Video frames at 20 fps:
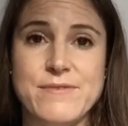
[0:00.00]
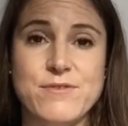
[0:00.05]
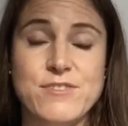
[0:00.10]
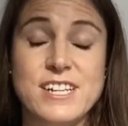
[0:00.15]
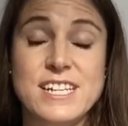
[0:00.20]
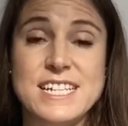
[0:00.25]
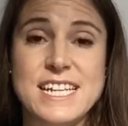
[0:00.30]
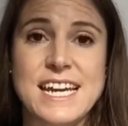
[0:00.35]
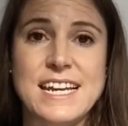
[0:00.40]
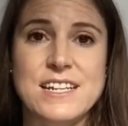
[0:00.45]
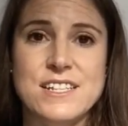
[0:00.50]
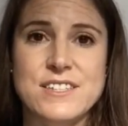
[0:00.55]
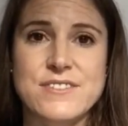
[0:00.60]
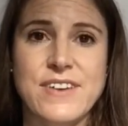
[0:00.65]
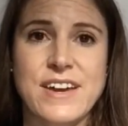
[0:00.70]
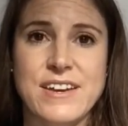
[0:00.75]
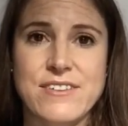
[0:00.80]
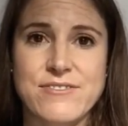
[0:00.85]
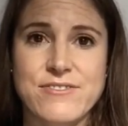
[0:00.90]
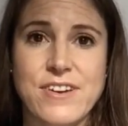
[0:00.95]
retailers
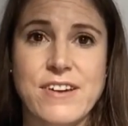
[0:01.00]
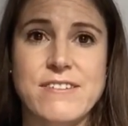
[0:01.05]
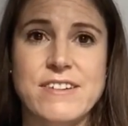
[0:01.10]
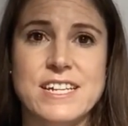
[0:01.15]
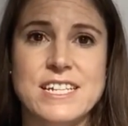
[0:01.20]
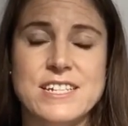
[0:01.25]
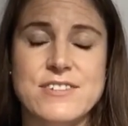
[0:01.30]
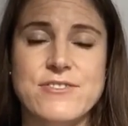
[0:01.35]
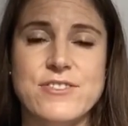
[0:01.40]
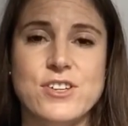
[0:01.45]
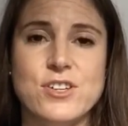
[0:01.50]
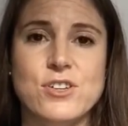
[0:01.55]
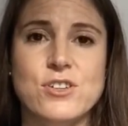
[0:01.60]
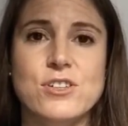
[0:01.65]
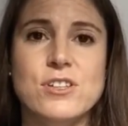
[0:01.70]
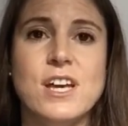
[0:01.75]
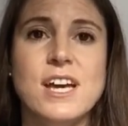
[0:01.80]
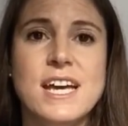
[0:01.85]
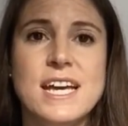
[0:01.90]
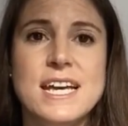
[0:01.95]
have had a very difficult